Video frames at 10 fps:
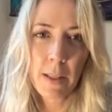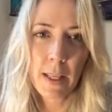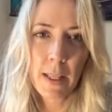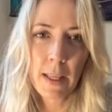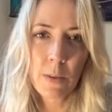I
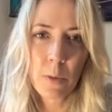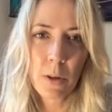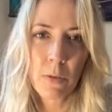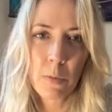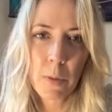think that's
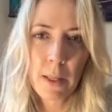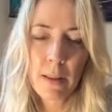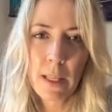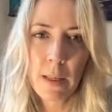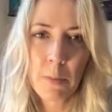one of the
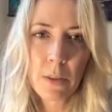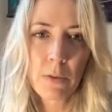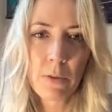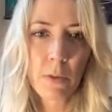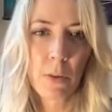big themes
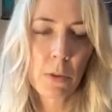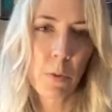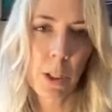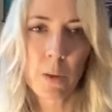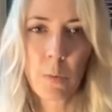of
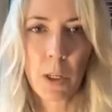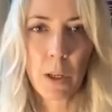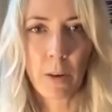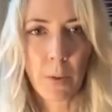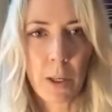depression. When
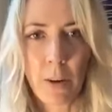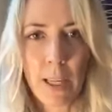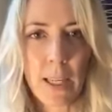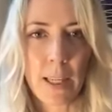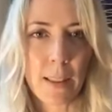you're
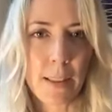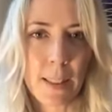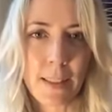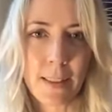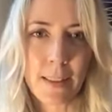in it,
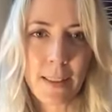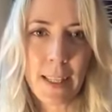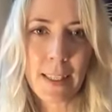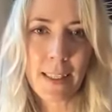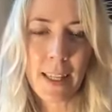
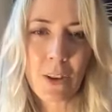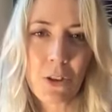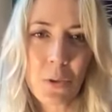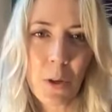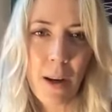it's like you
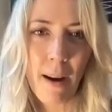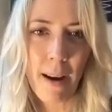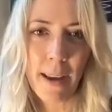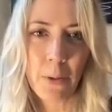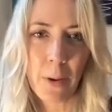just want to
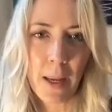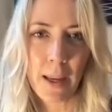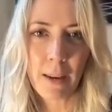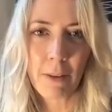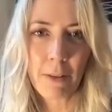hide
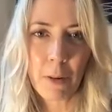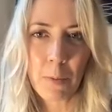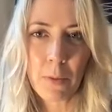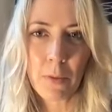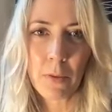away
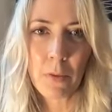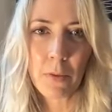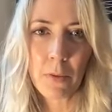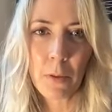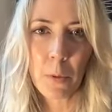from
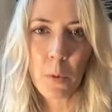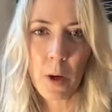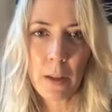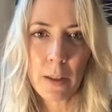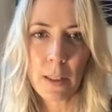the
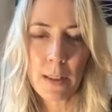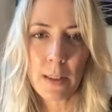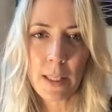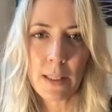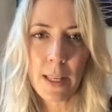world.
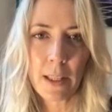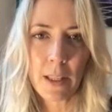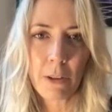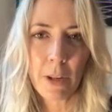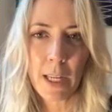There's
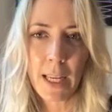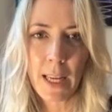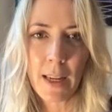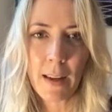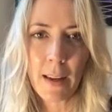nothing
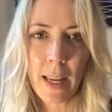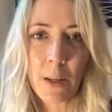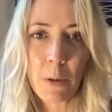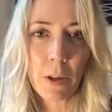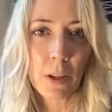really
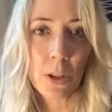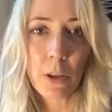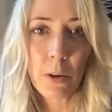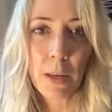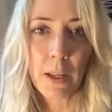anyone can
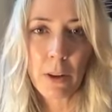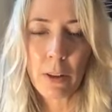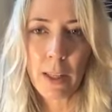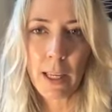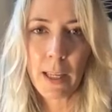do, I
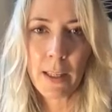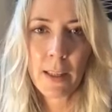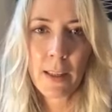don't think.